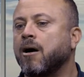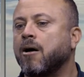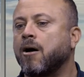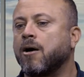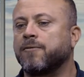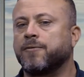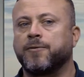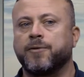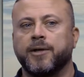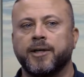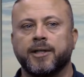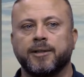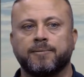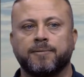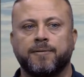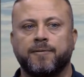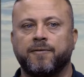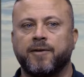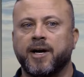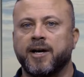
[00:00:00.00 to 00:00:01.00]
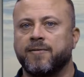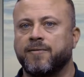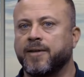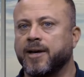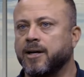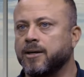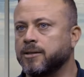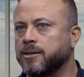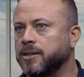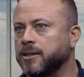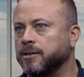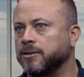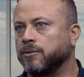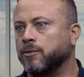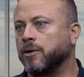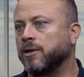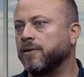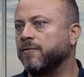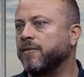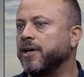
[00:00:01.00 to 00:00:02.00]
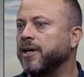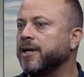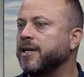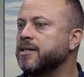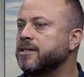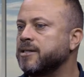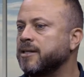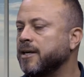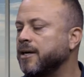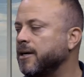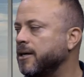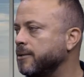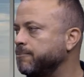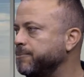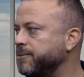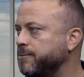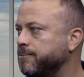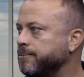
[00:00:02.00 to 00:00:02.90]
offering $5,000 or a variance there,